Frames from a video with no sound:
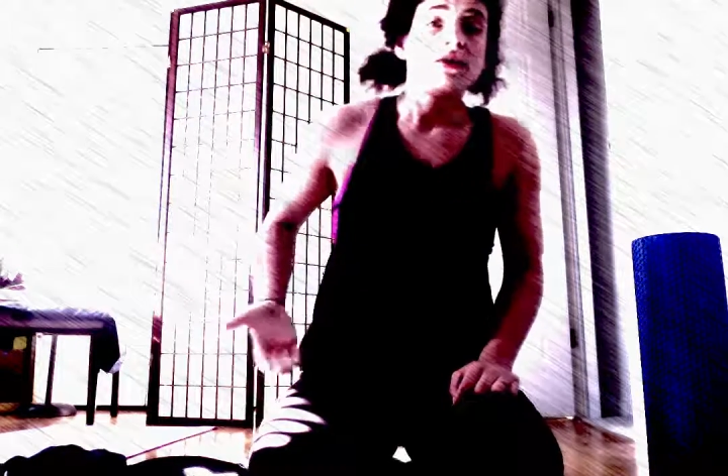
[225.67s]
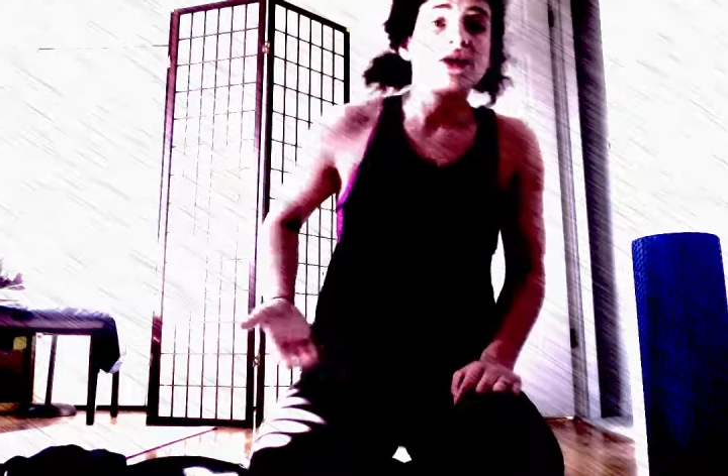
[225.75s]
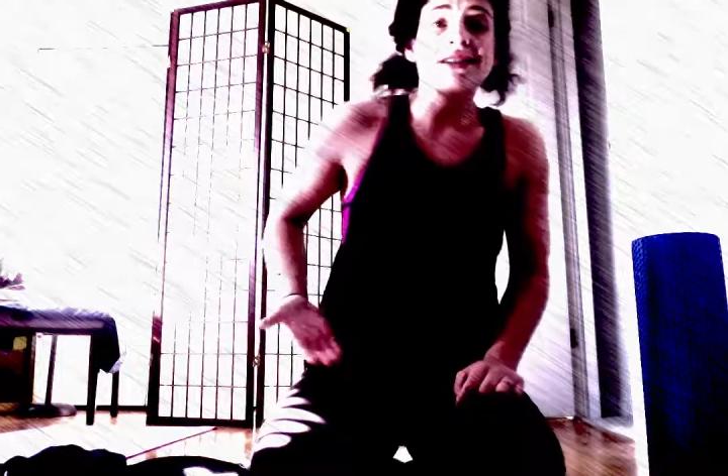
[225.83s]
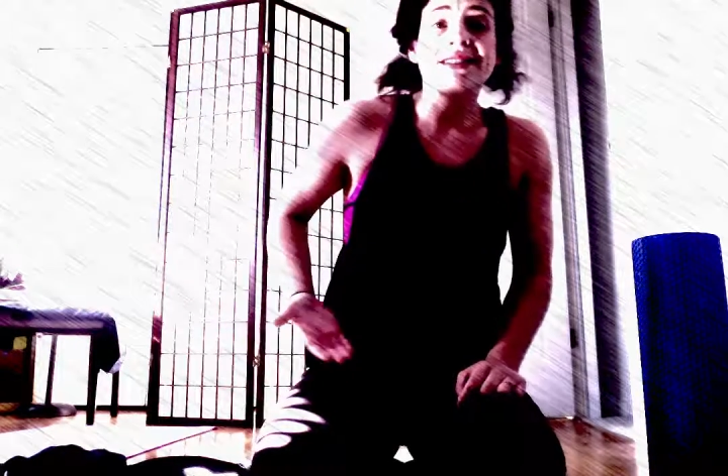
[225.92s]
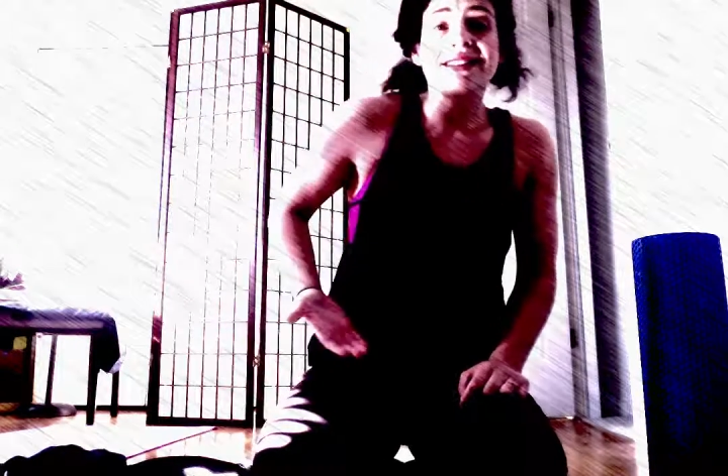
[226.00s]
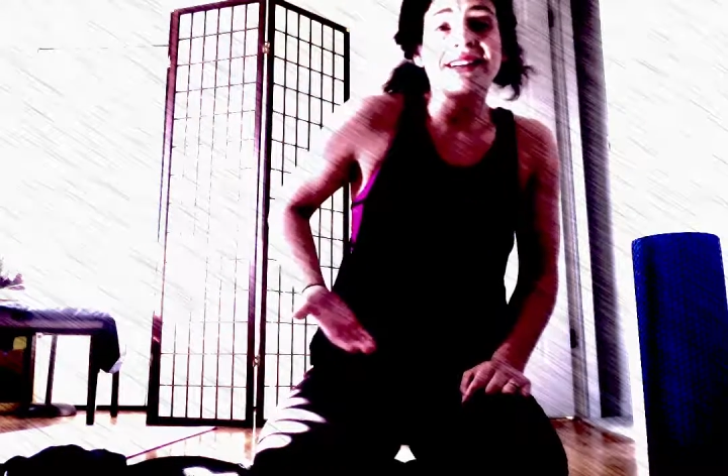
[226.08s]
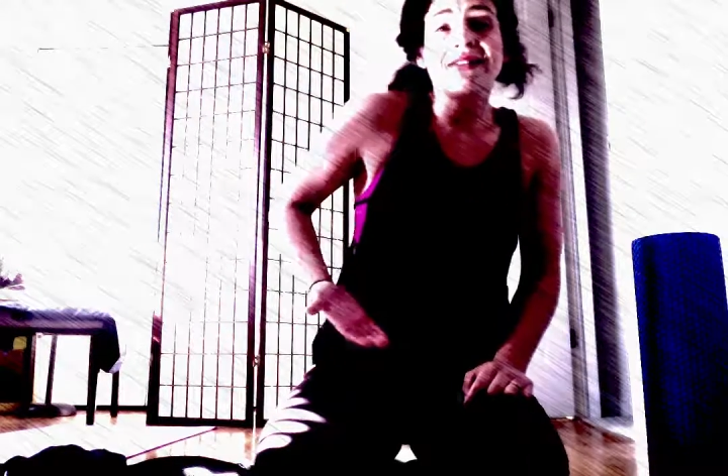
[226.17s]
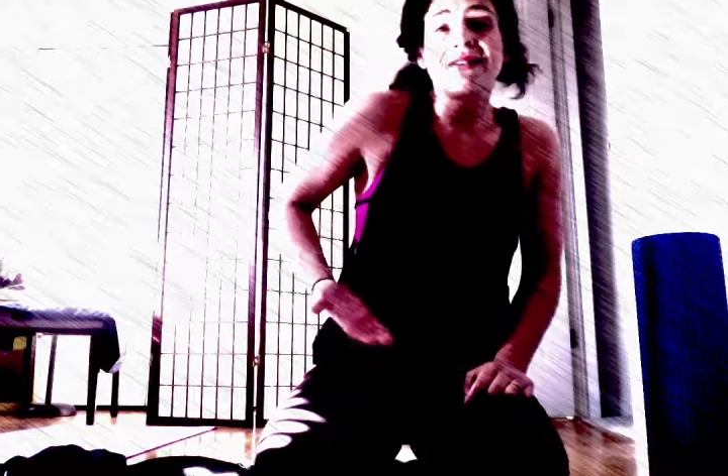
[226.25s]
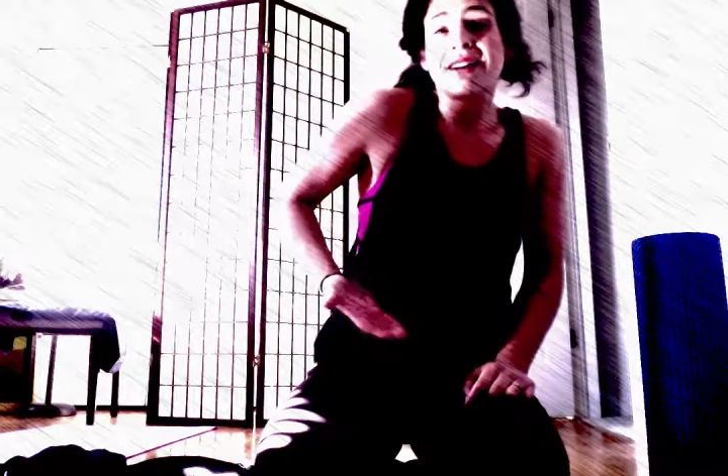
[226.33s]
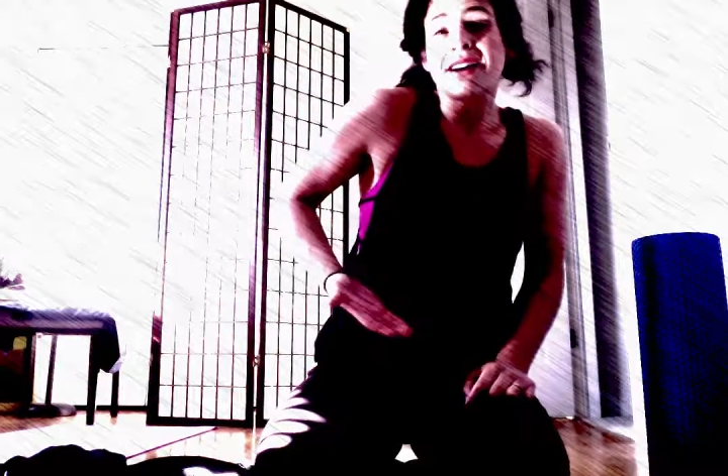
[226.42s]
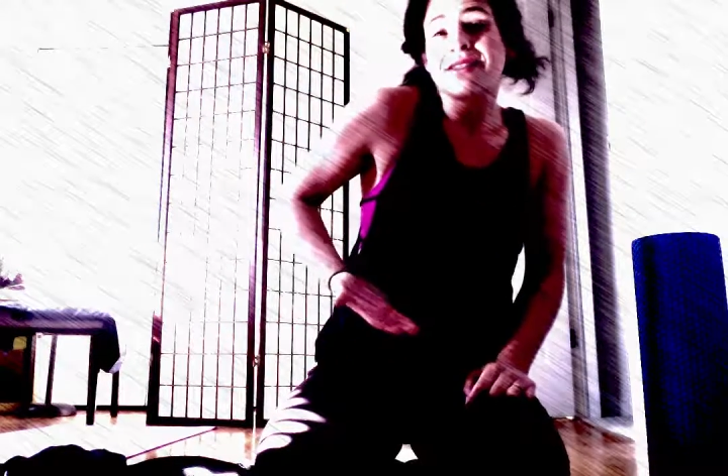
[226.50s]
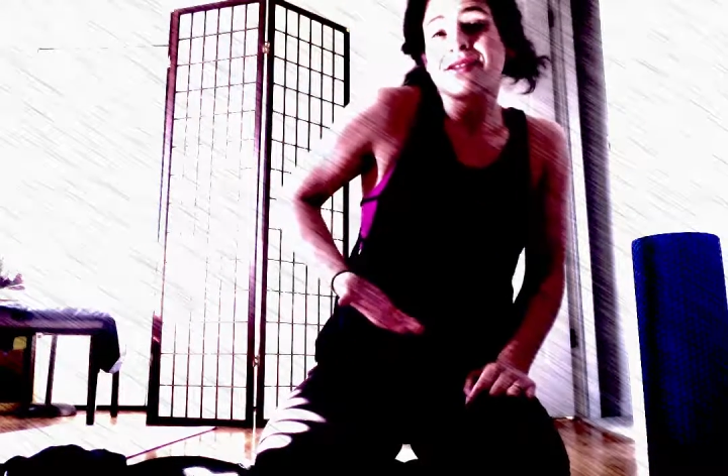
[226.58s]
just
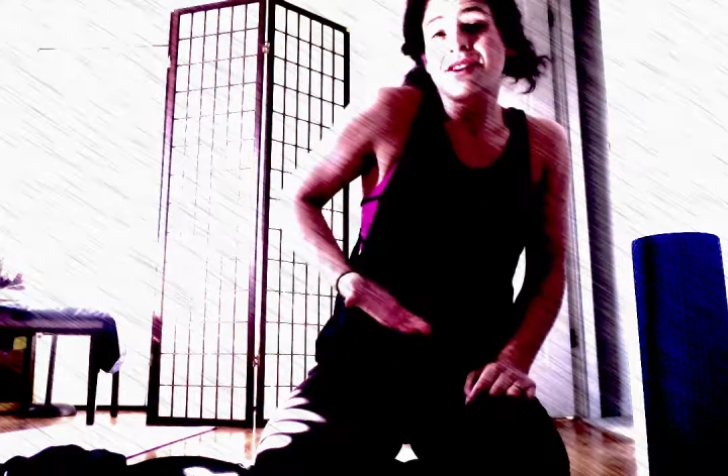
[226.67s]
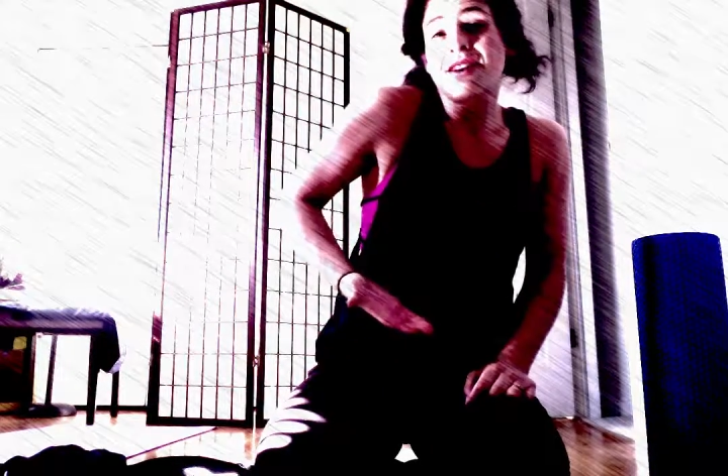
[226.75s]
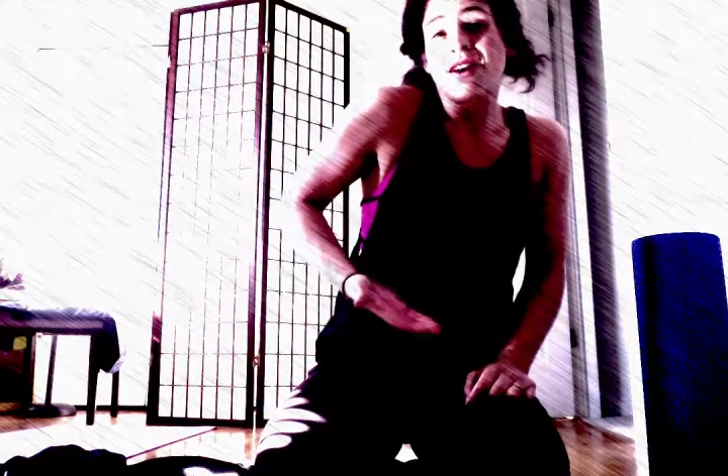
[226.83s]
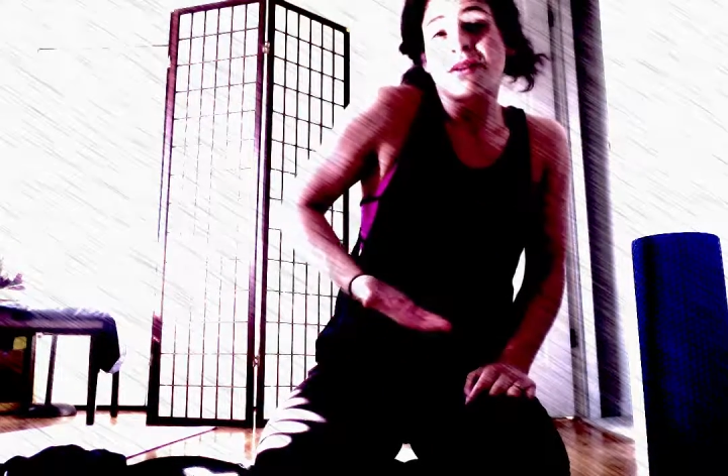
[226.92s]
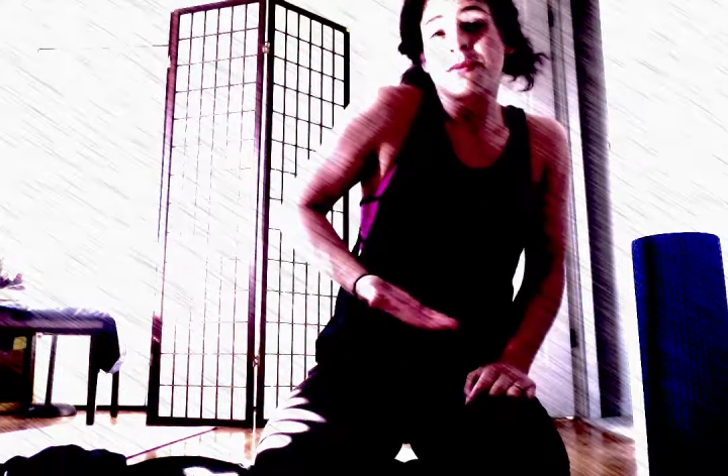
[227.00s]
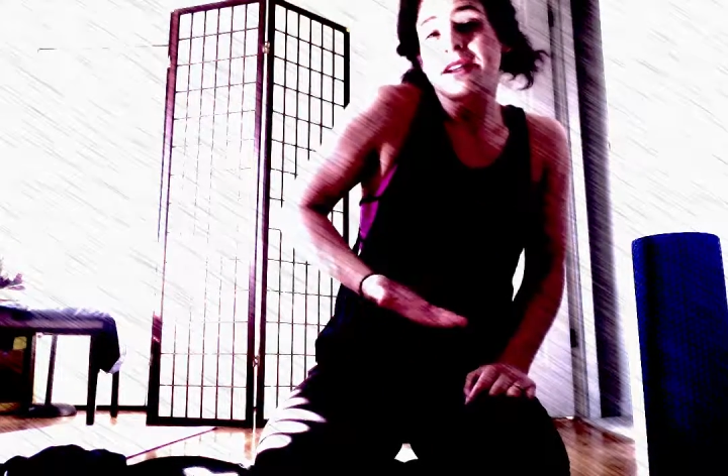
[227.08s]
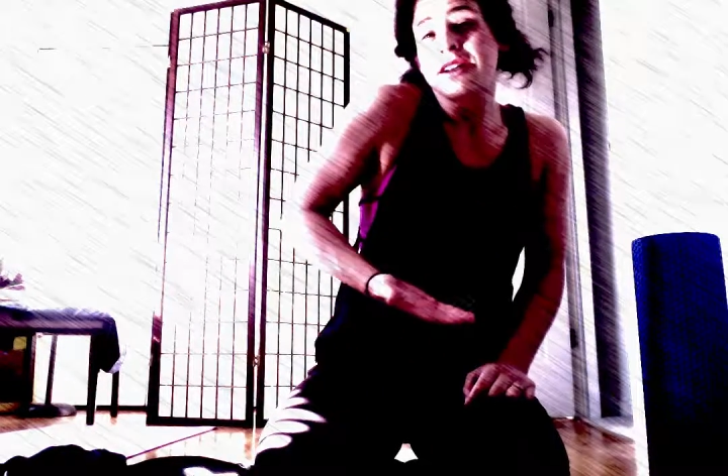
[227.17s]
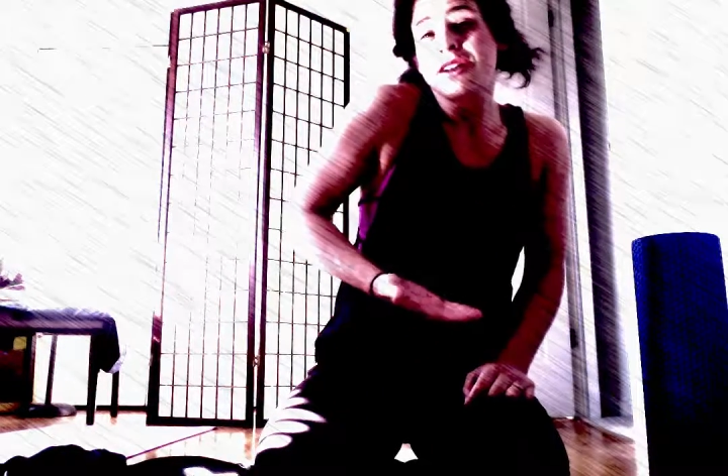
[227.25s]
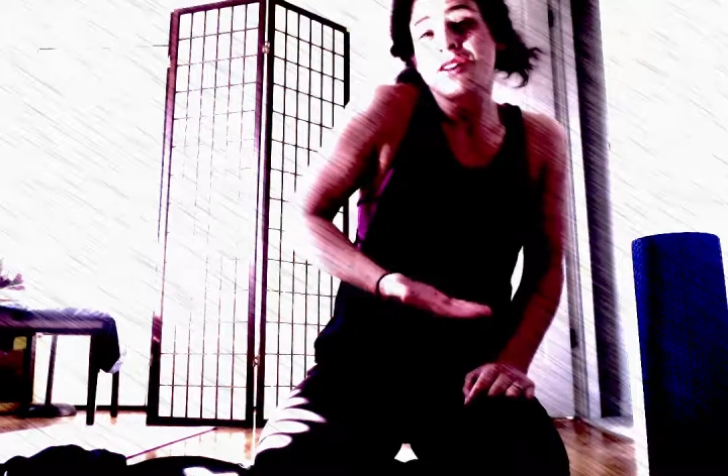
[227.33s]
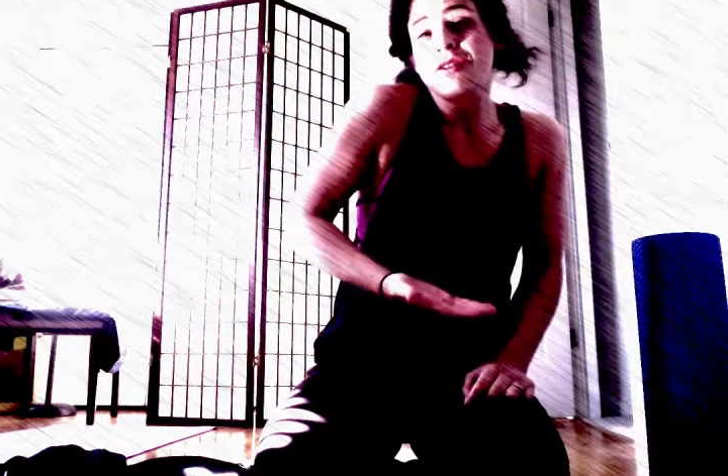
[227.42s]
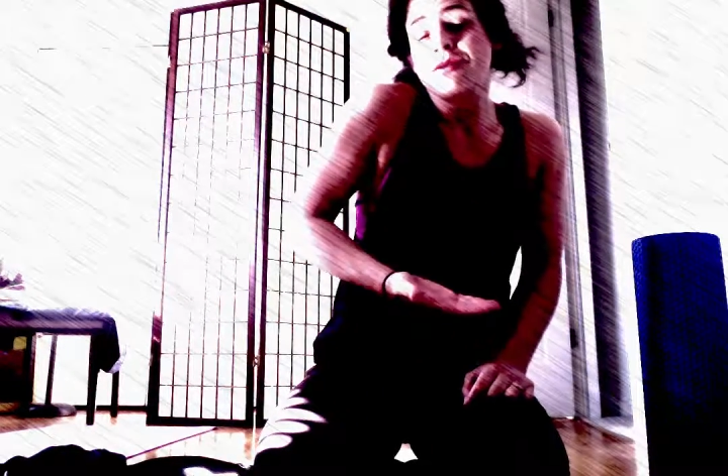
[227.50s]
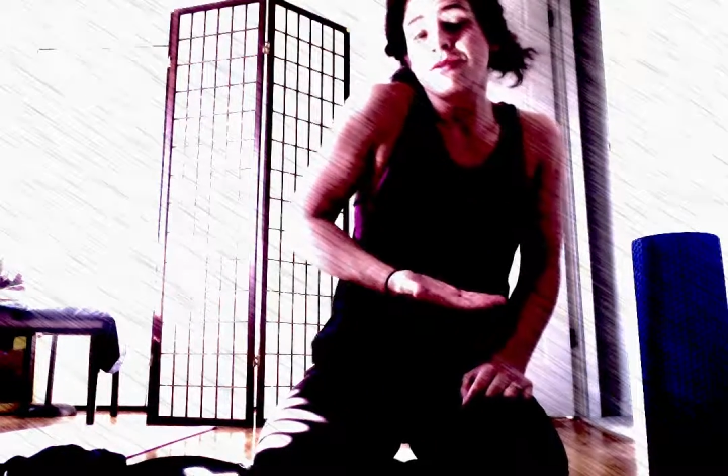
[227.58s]
even a song we can
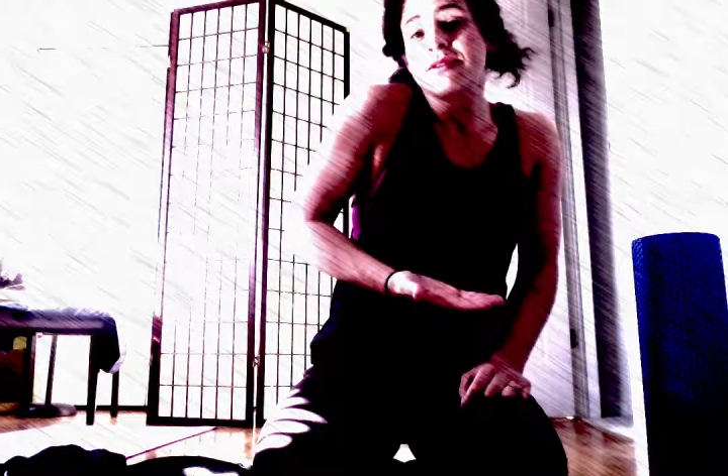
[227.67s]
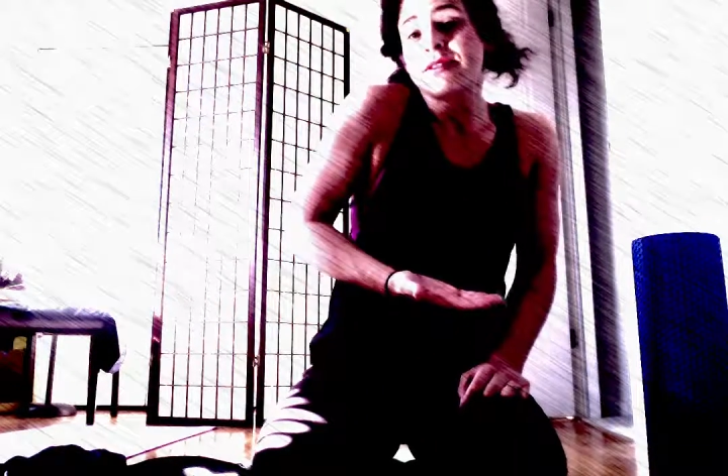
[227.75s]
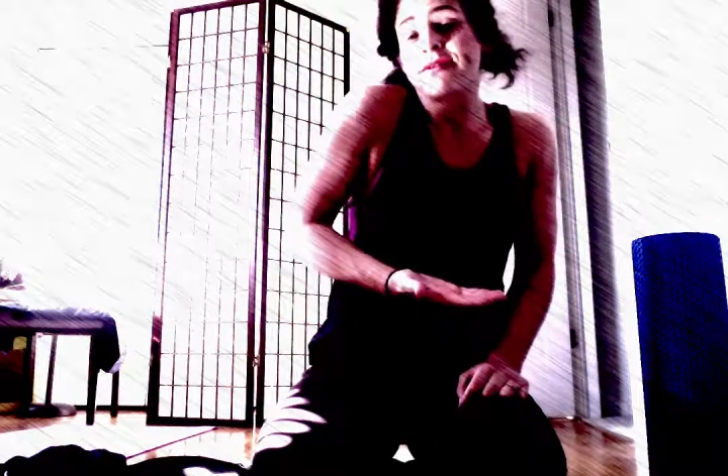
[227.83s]
use